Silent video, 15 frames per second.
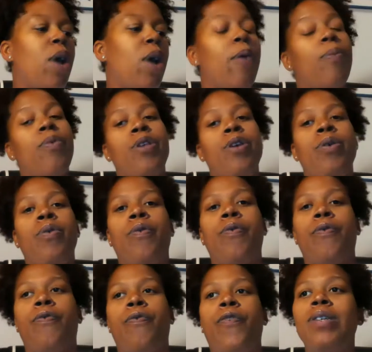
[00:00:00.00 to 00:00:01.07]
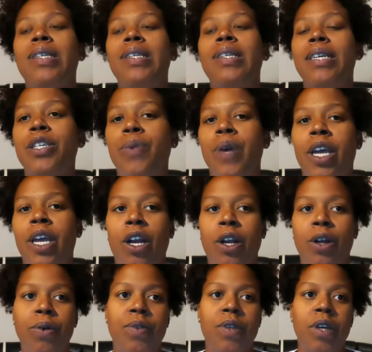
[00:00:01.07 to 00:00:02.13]
Well, you first need to
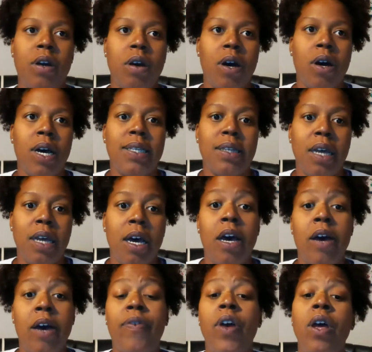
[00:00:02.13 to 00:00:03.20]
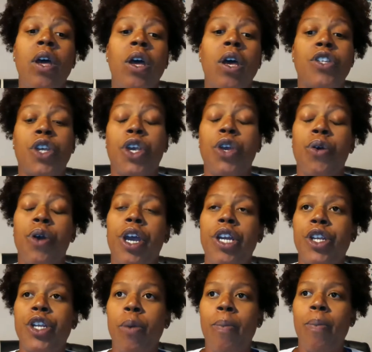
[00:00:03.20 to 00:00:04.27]
include the cost of securing a
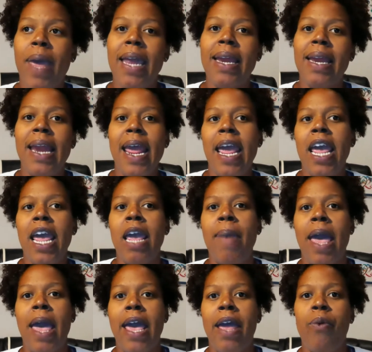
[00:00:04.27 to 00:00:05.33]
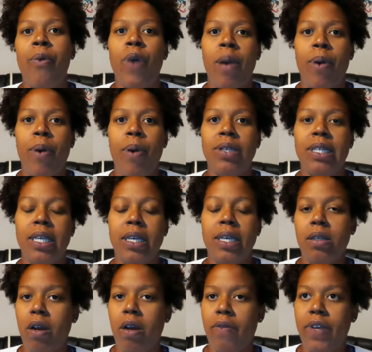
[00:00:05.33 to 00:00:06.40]
domain name and web hosting
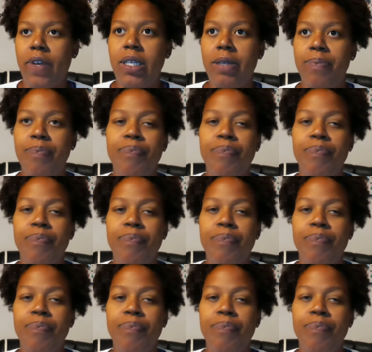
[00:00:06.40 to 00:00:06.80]
service.